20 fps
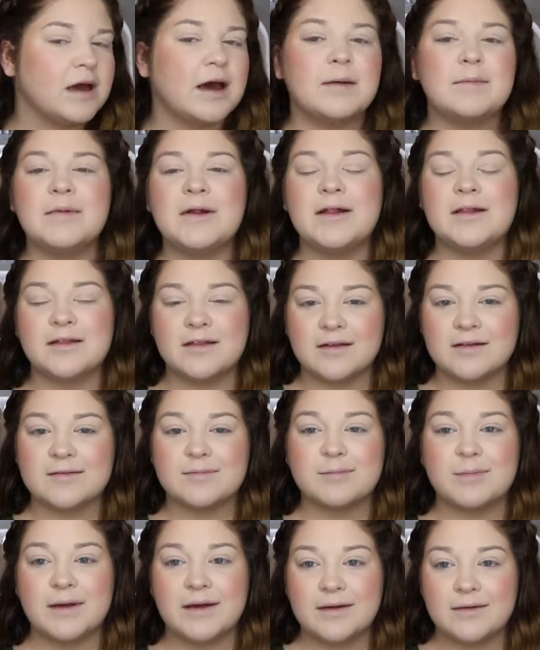I'm not this
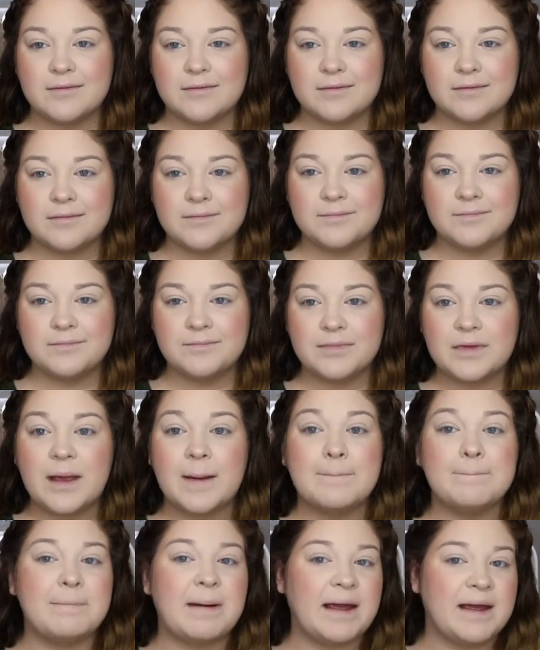pale.
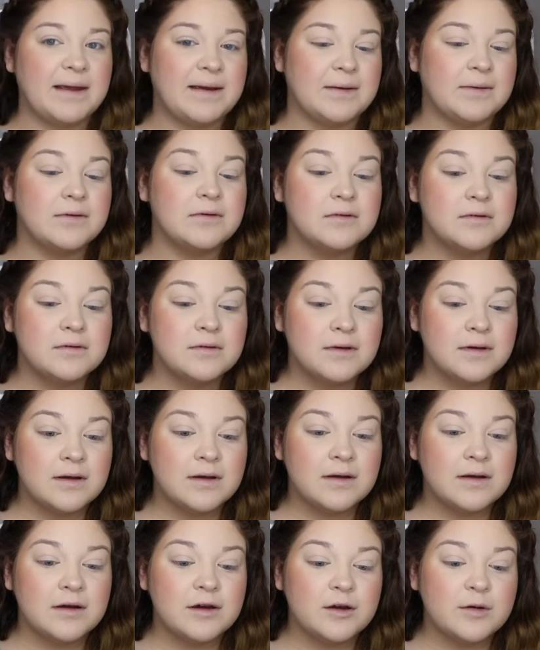I'm pale.
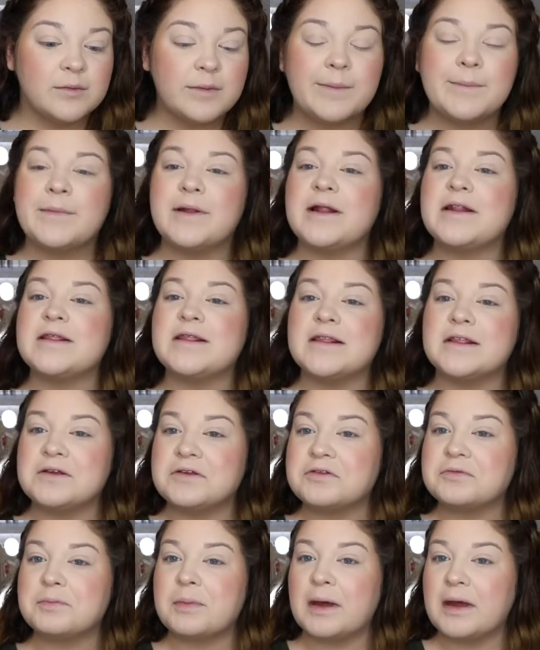I'm not
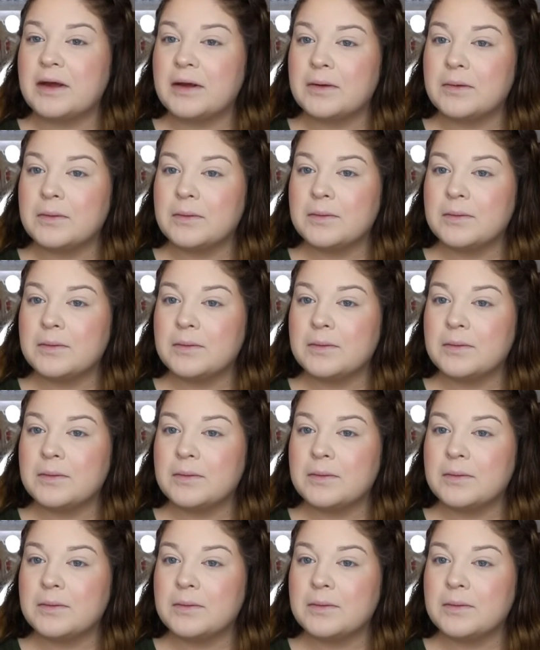this pale.